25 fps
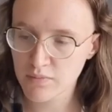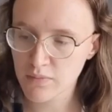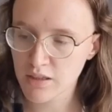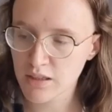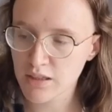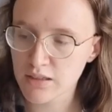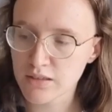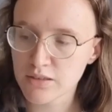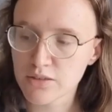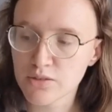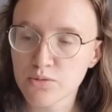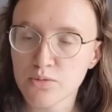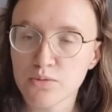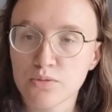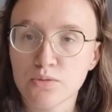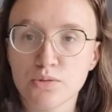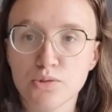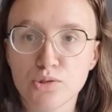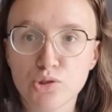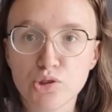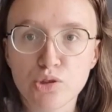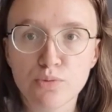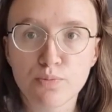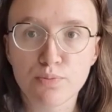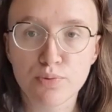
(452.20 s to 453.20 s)
And
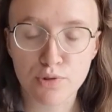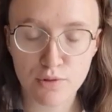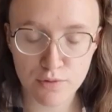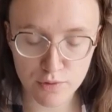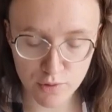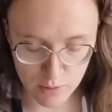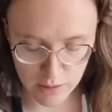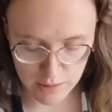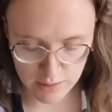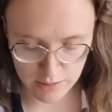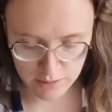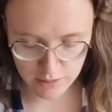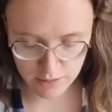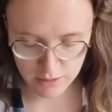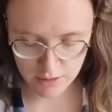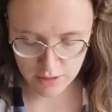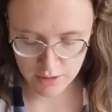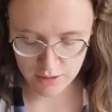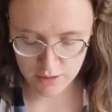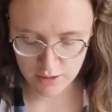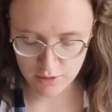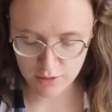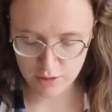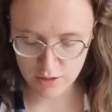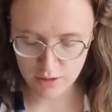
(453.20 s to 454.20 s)
it proved quite
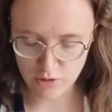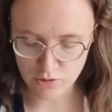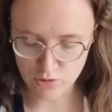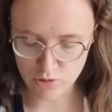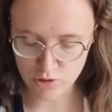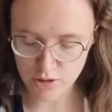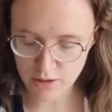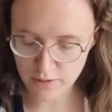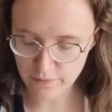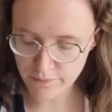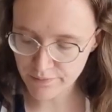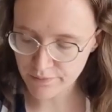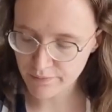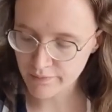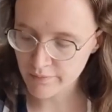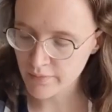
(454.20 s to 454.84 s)
interesting.